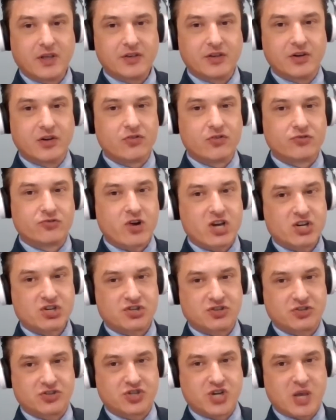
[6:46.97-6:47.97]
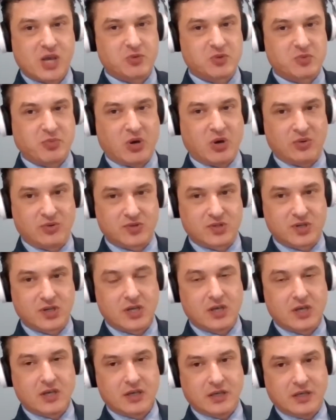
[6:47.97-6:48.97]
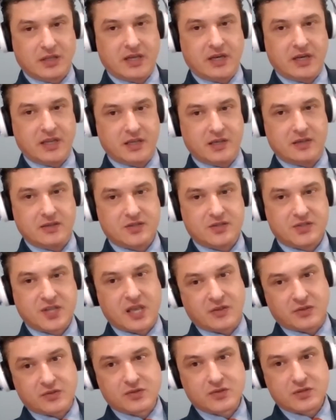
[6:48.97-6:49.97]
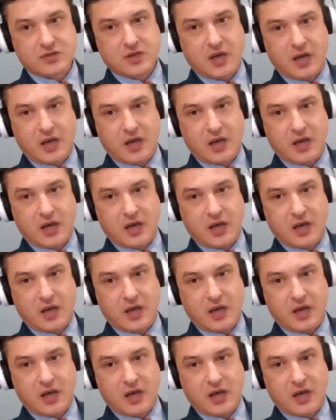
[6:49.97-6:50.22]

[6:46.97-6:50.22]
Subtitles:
you know, Russian James Bond in any sense.